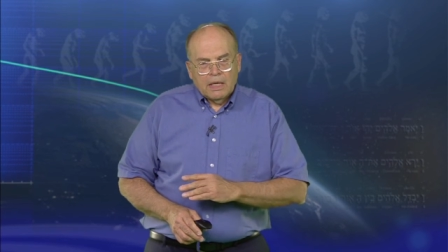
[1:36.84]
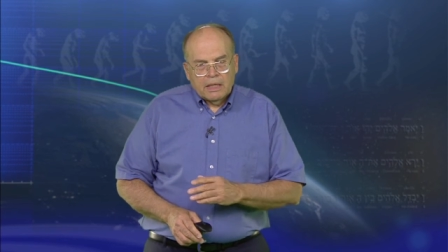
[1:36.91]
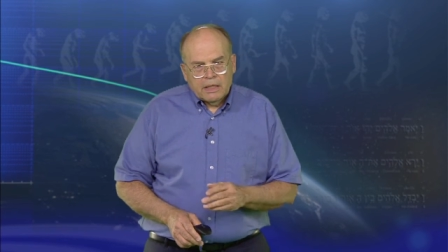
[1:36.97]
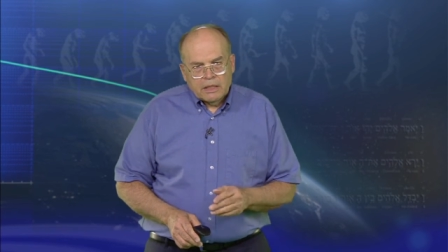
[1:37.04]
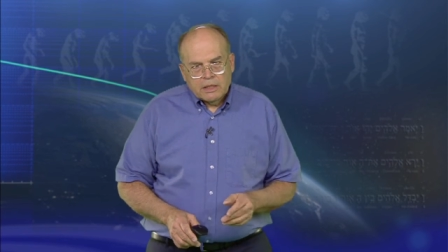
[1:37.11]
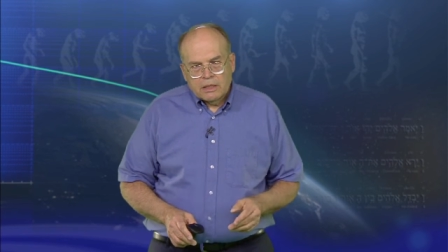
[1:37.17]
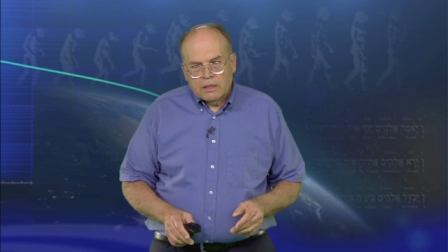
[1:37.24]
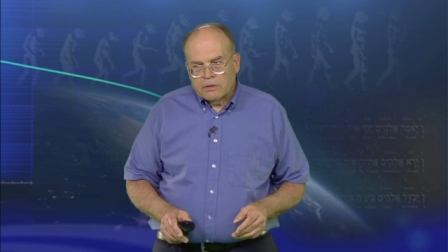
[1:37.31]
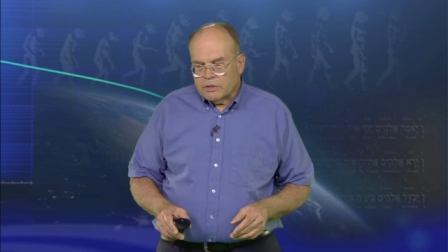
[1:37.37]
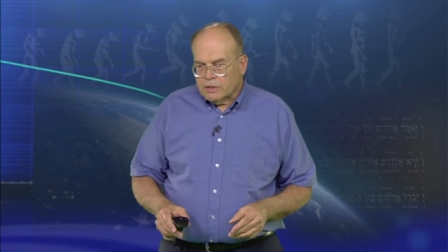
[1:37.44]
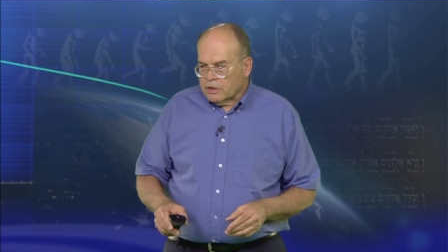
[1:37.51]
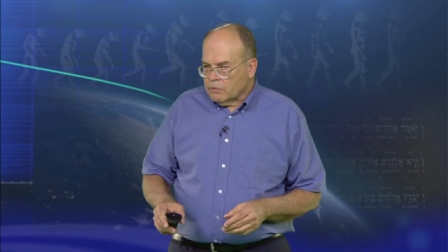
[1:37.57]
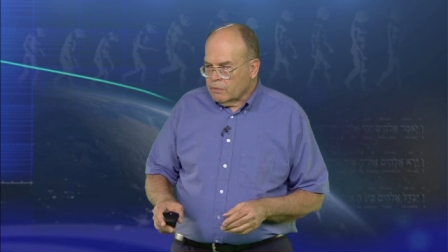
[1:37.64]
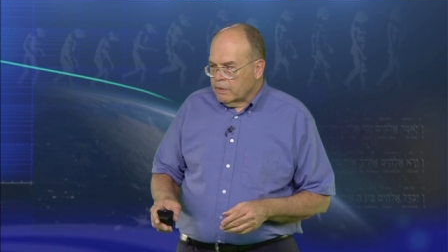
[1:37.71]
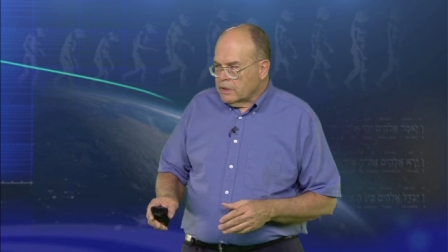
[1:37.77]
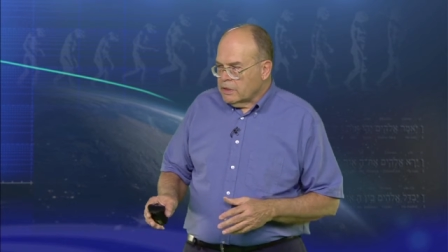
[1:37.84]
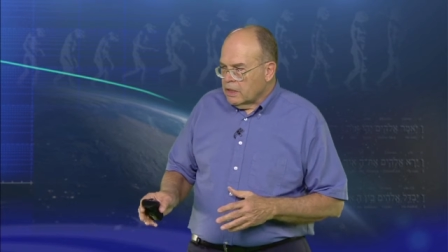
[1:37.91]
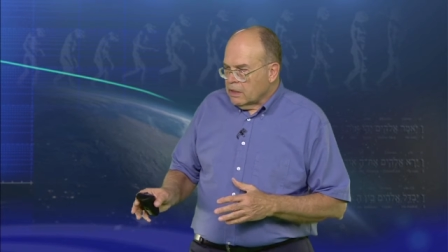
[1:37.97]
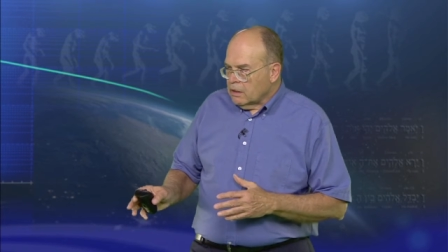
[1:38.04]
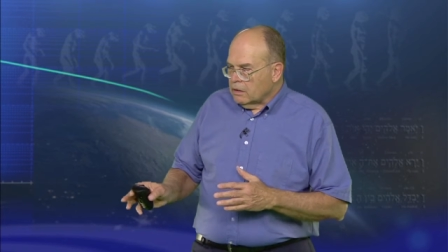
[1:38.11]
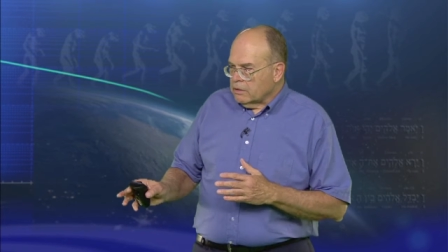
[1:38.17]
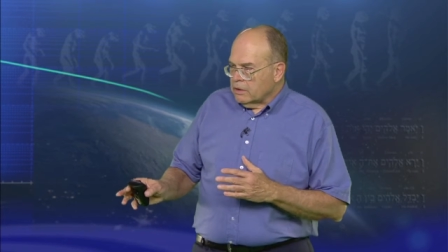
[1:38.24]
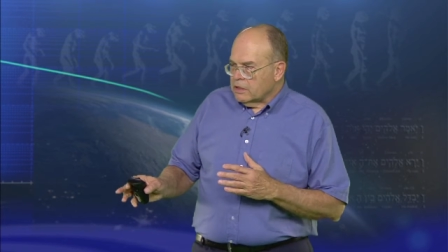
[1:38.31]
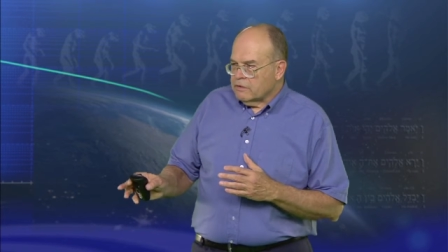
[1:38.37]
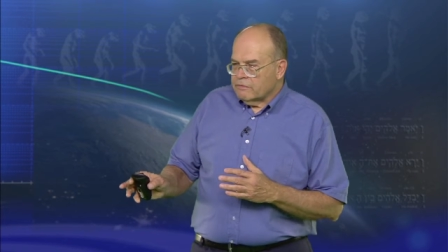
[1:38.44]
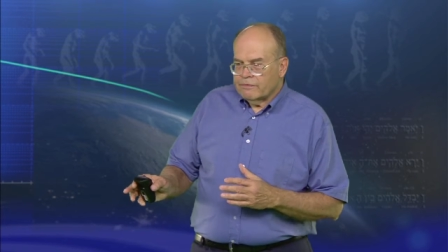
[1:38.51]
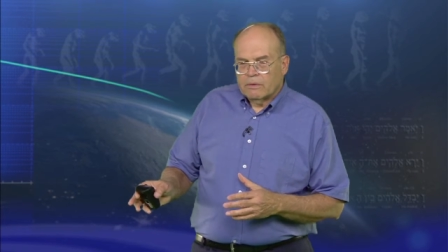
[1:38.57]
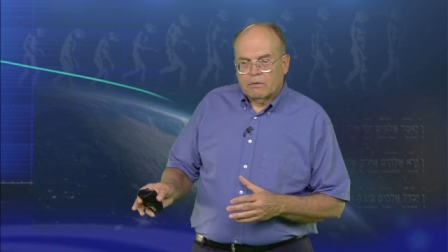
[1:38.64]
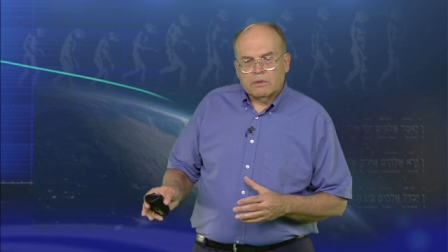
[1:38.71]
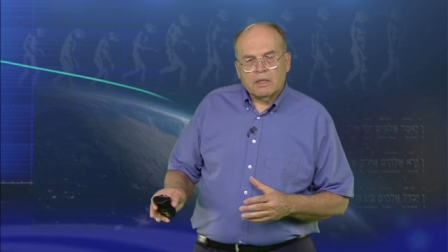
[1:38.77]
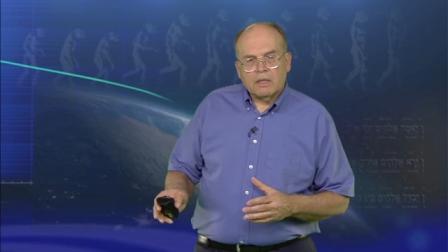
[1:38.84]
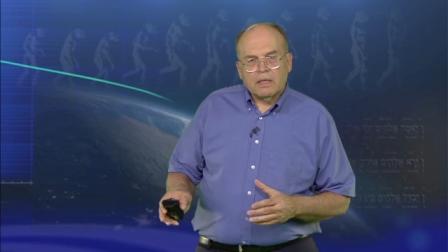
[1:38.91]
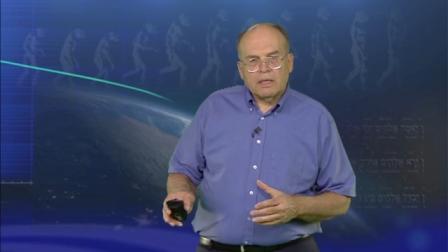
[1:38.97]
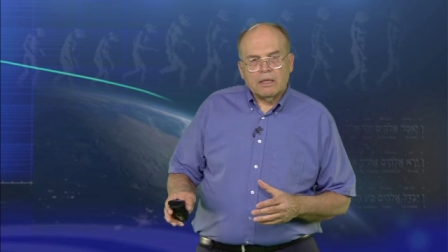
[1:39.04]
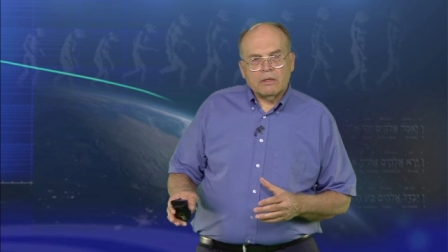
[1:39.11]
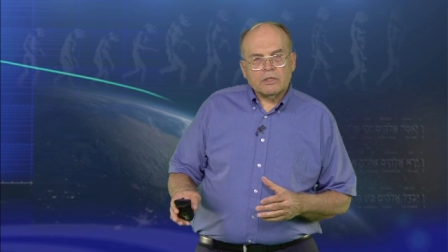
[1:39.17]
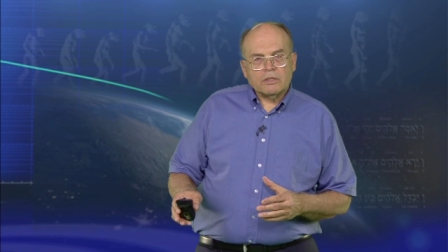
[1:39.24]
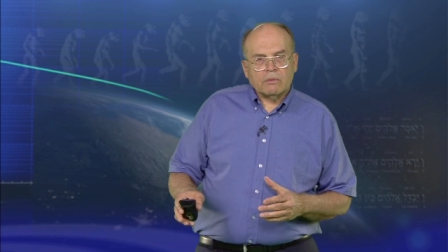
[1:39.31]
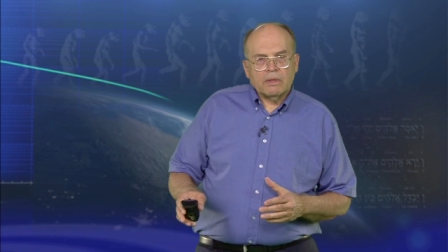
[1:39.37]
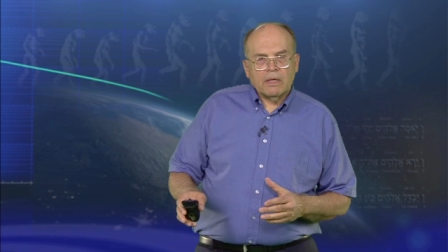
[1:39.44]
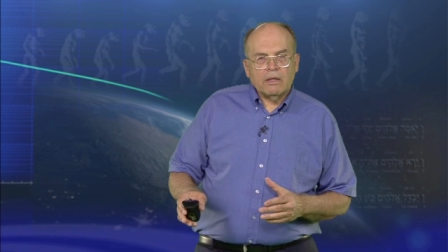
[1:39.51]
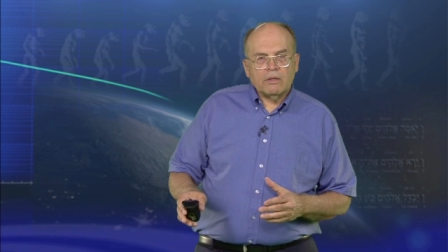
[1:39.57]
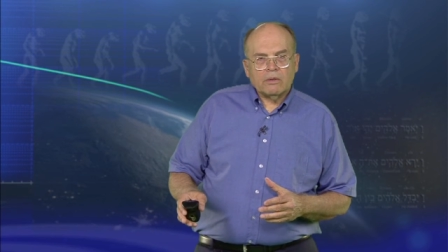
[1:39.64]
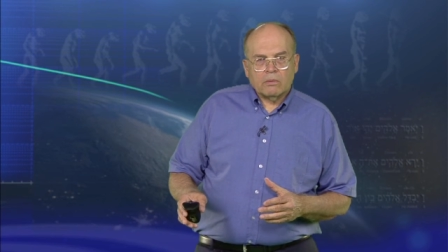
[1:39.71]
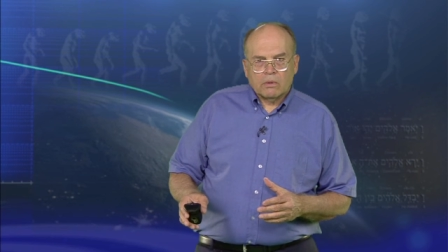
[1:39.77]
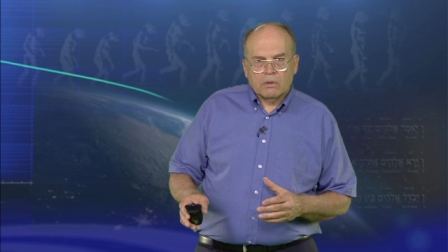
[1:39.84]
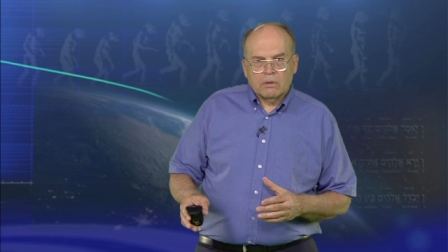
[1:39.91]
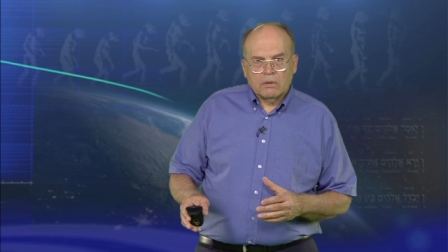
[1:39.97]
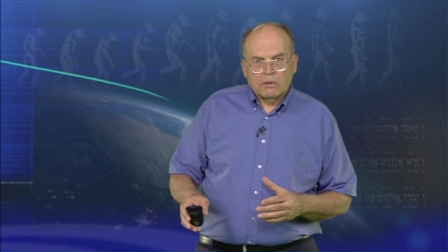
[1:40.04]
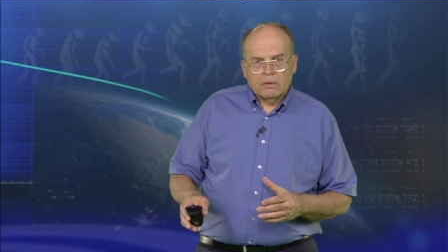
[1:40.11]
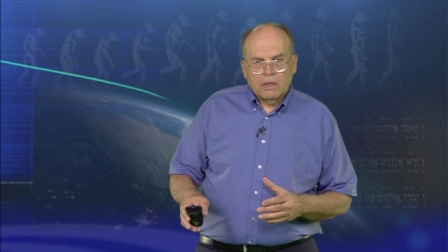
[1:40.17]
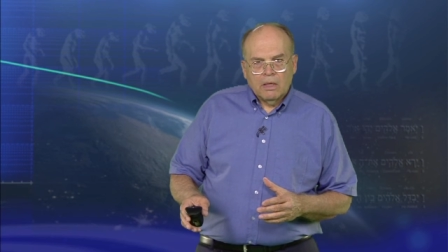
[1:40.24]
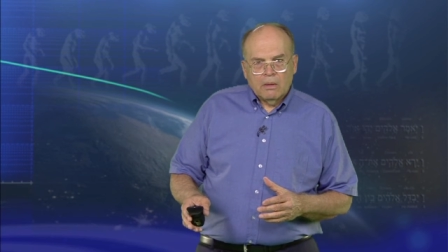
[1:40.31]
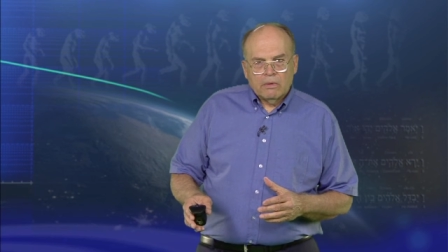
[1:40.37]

Now that tells us when we take a look at these folded layers around the world,